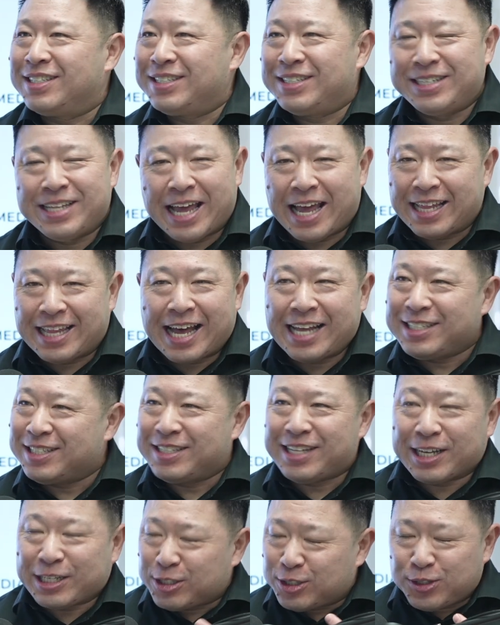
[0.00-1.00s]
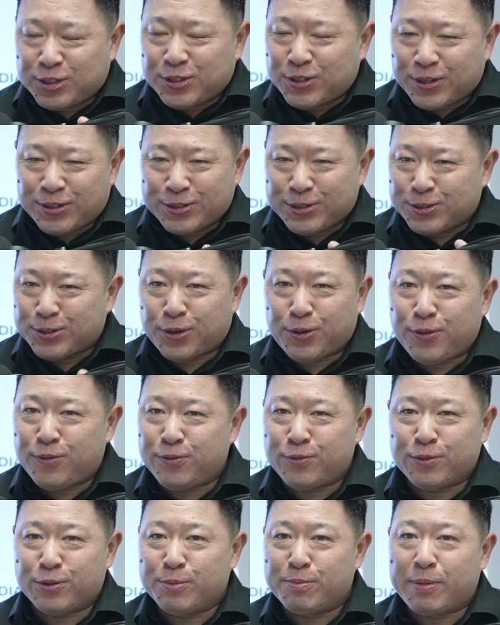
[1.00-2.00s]
That's like soul
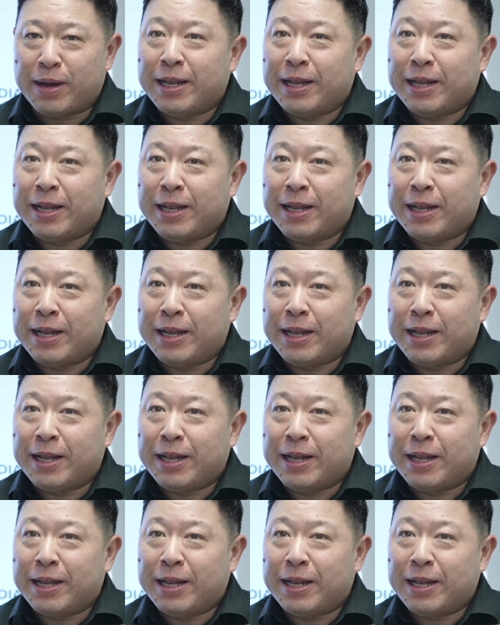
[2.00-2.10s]
food.